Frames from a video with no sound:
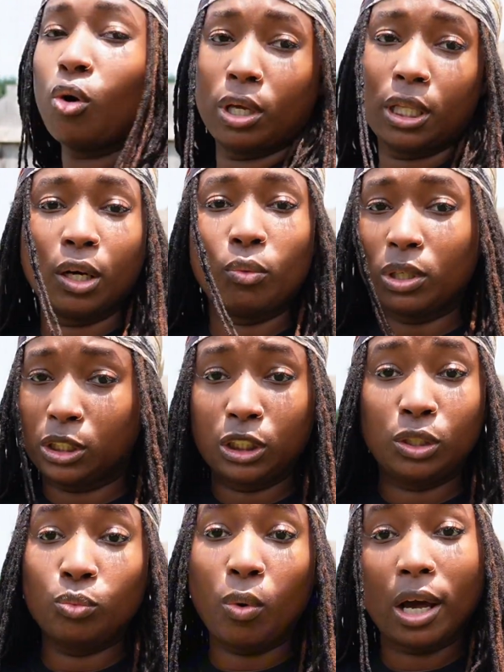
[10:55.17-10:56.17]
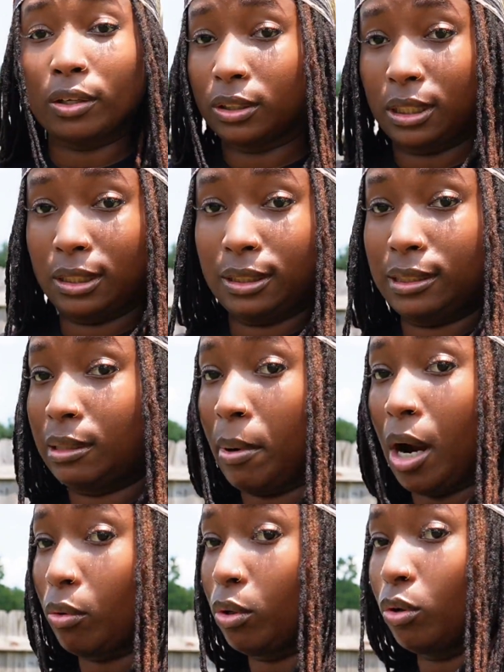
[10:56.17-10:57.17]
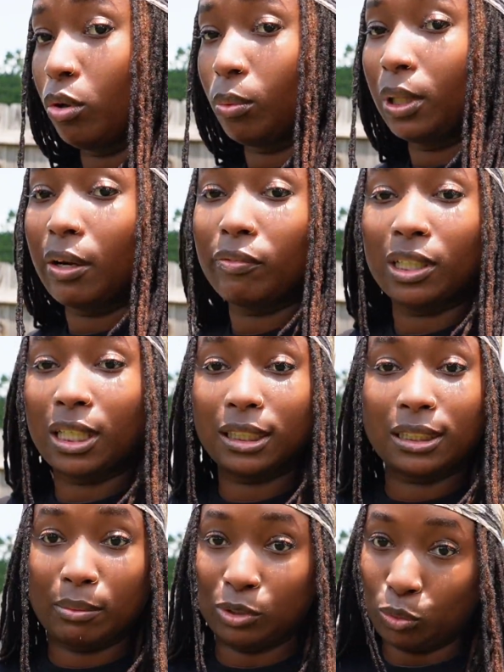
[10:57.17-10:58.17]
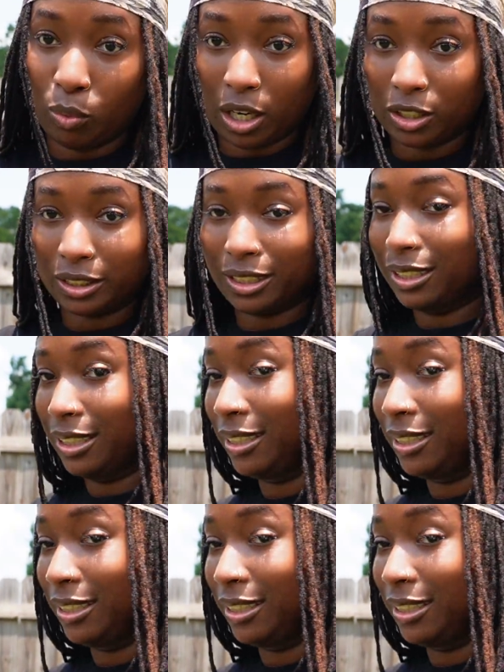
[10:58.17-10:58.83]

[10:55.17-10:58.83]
in there once she waters it tomorrow or whenever the next time she waters it.